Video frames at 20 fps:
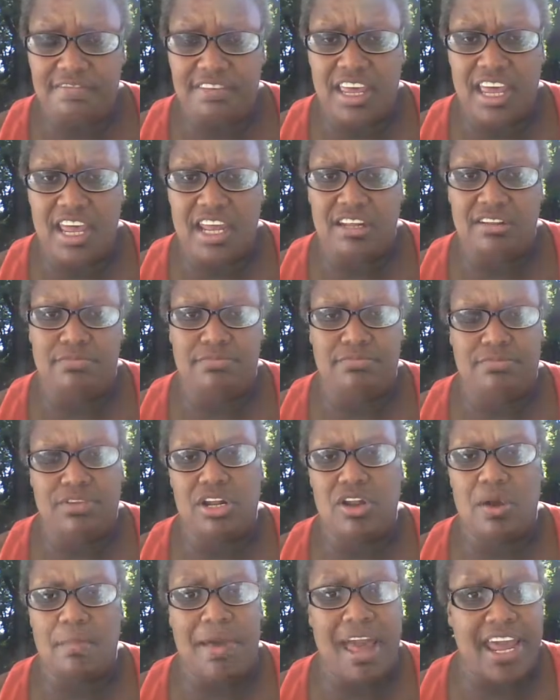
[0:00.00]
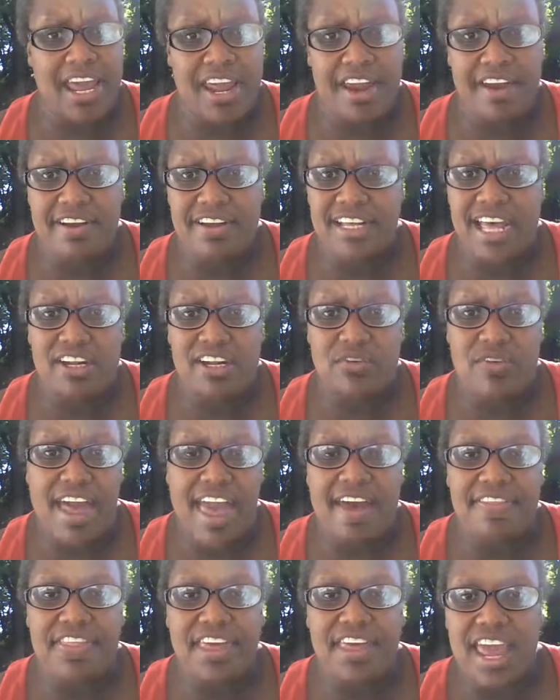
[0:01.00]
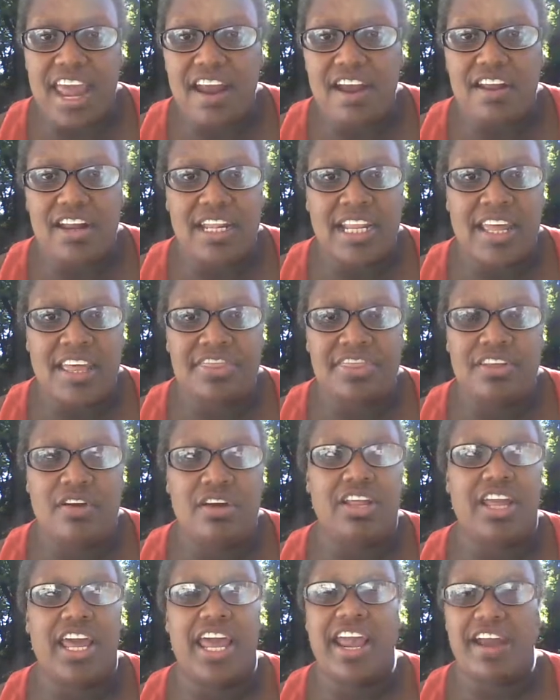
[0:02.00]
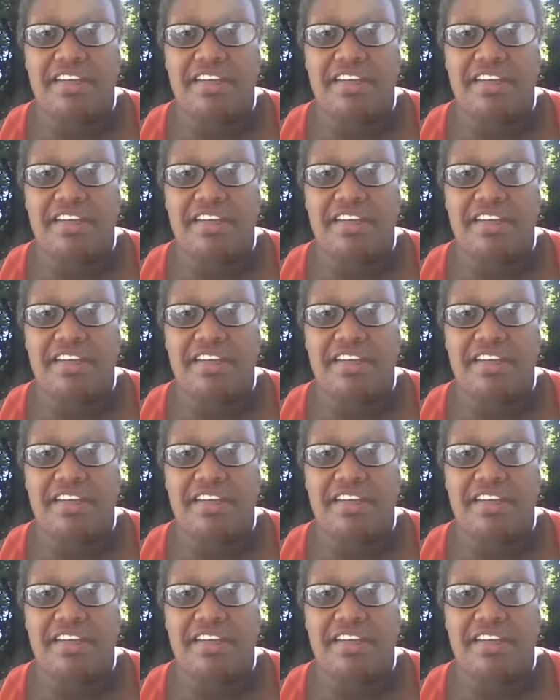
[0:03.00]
And, you know, my hair, I don't have the hair lift or the hair